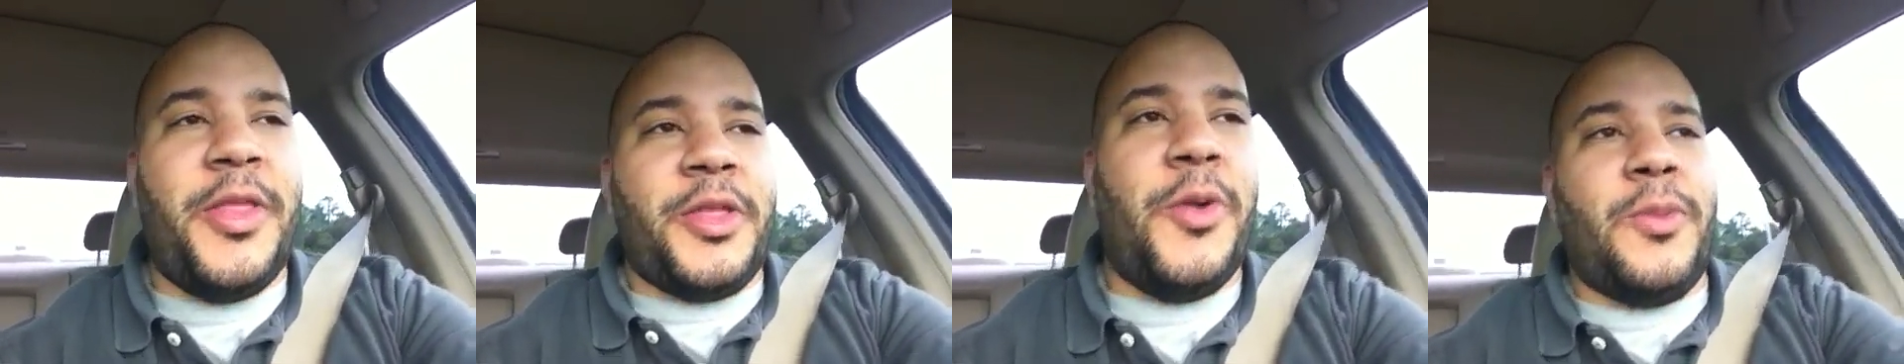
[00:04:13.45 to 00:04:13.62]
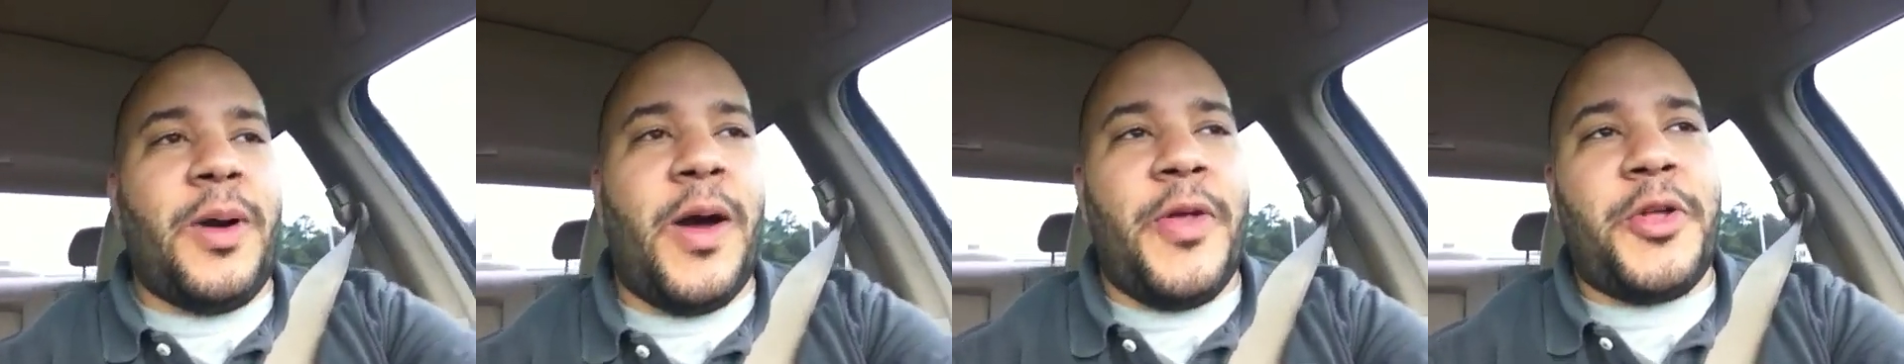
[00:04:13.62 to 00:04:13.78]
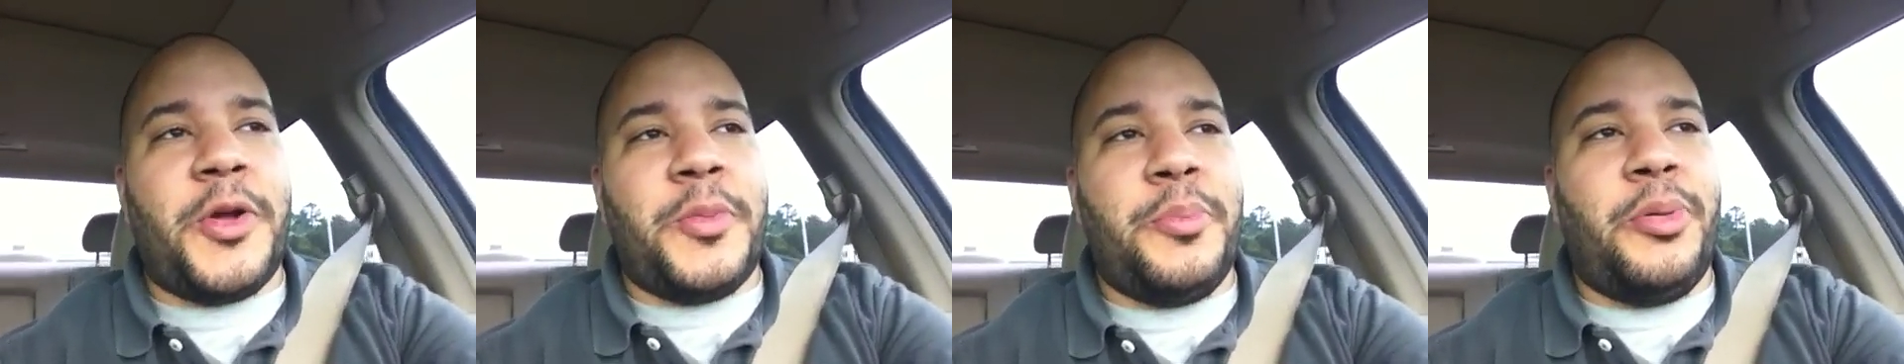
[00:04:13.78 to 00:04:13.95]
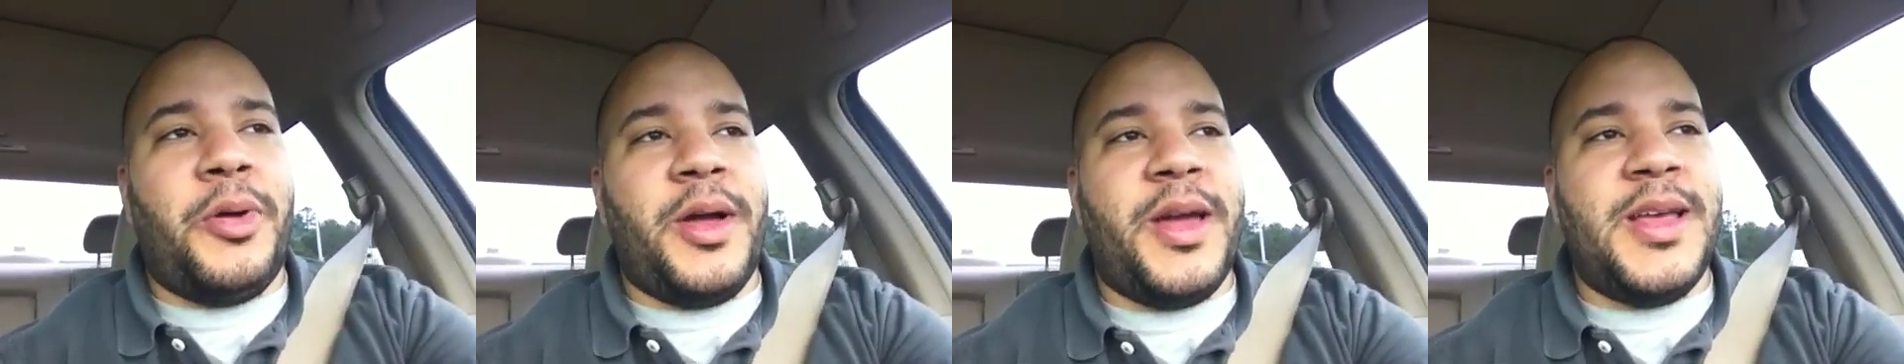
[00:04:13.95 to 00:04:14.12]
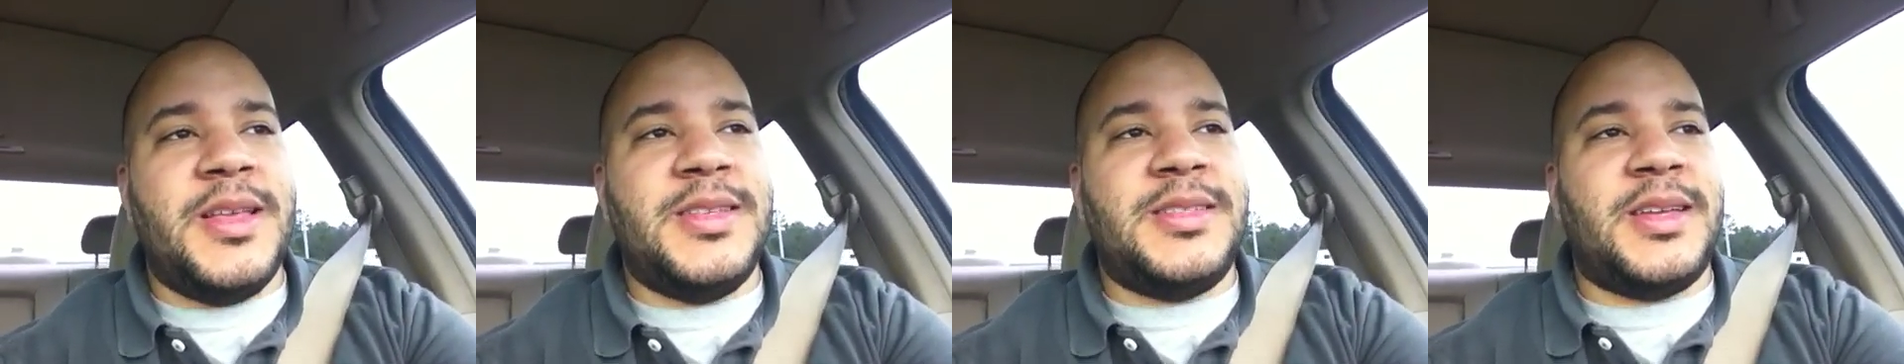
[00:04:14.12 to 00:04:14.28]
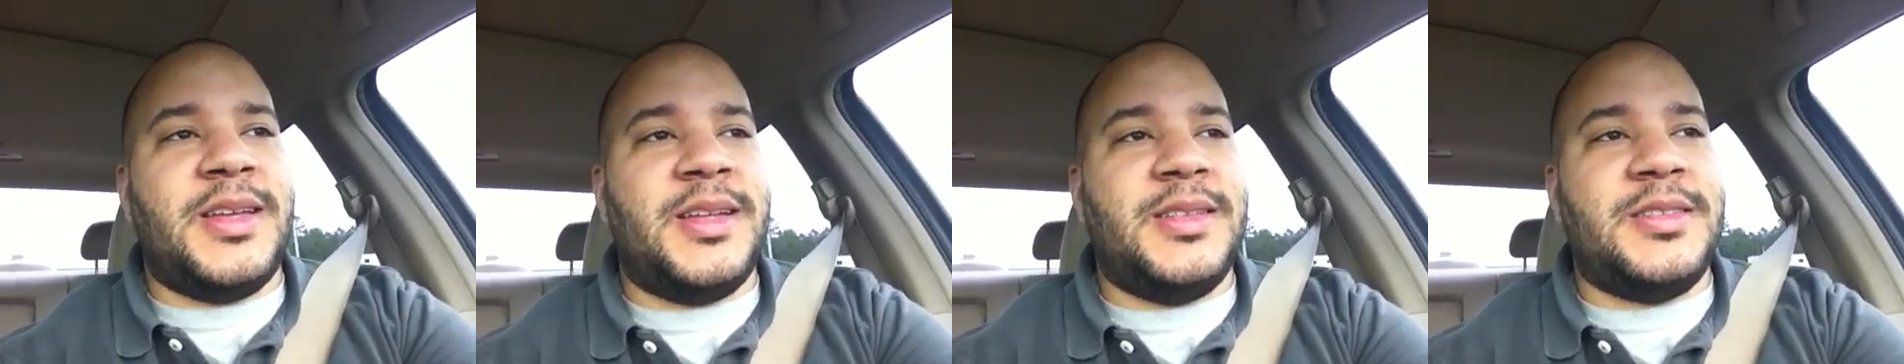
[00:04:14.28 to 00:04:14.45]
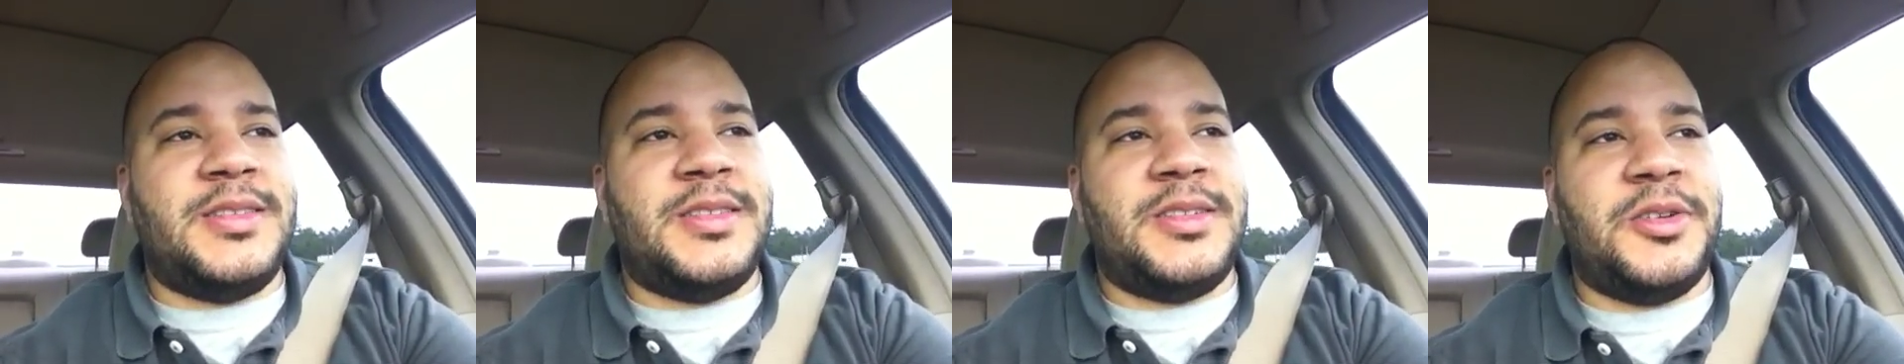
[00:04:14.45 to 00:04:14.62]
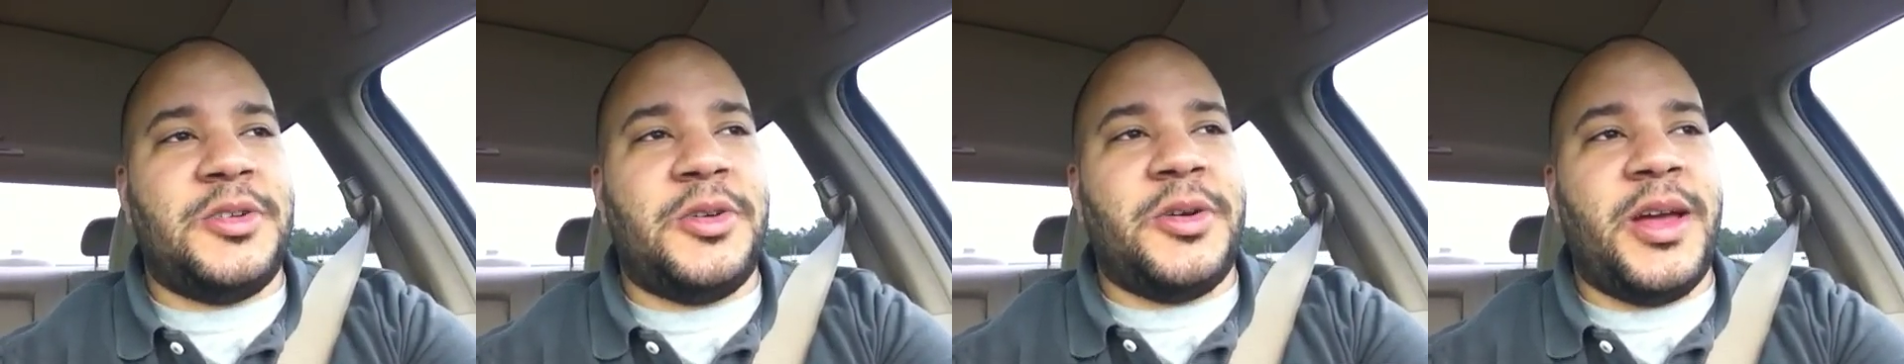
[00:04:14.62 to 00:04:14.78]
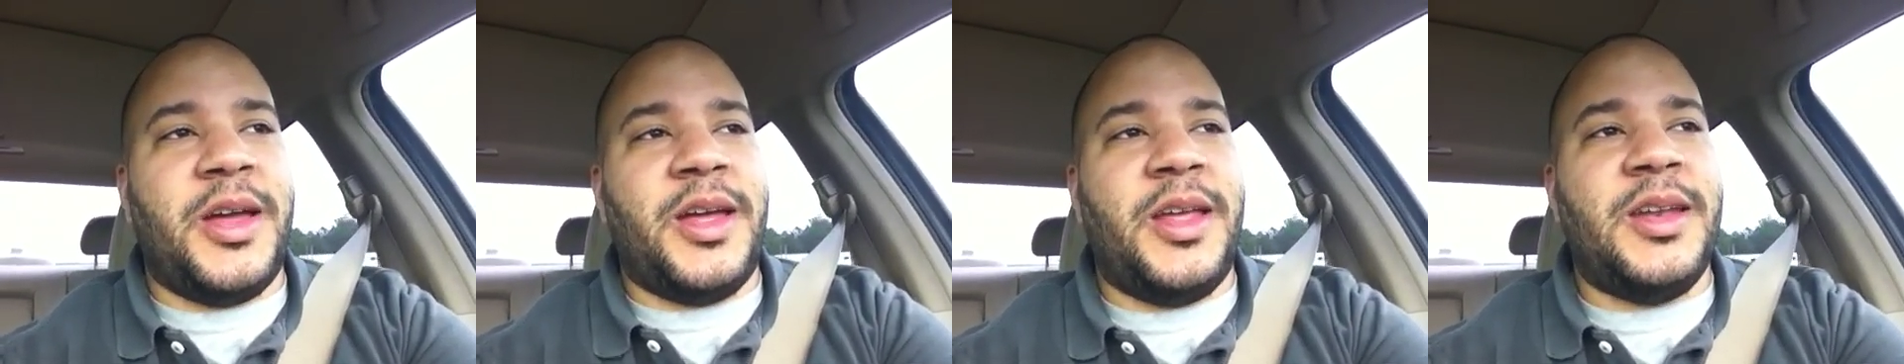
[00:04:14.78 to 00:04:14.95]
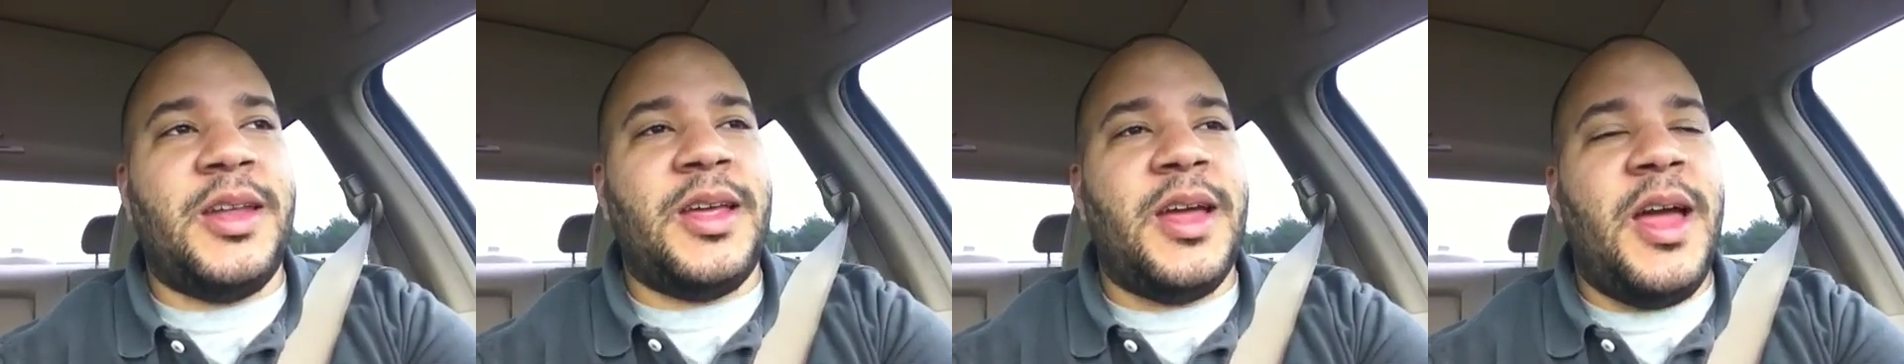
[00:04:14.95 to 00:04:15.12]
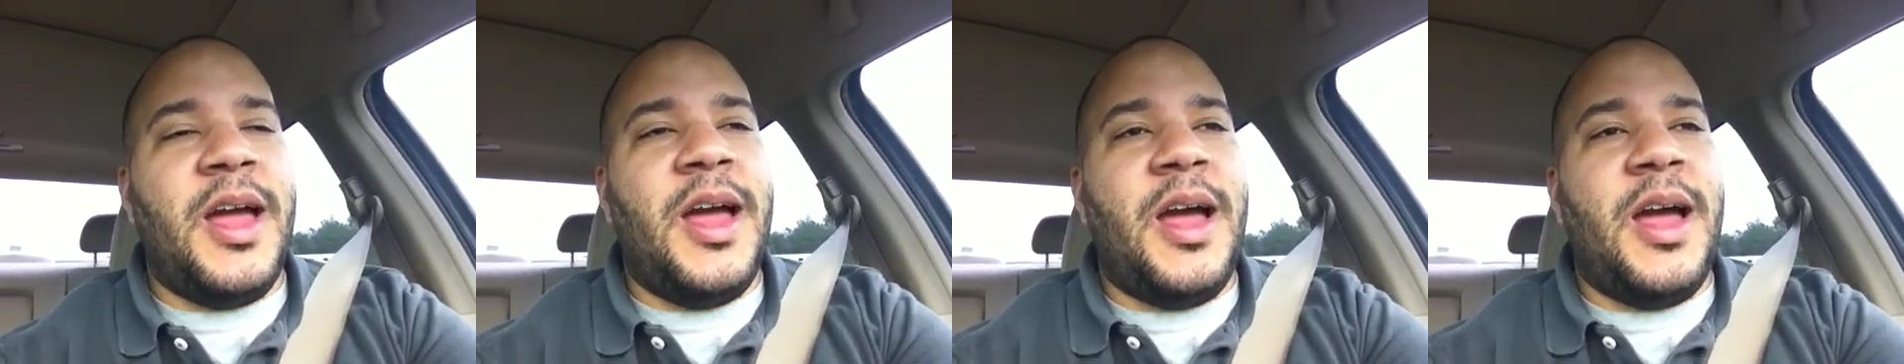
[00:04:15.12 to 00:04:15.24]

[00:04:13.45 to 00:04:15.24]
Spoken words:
the weather plays into it.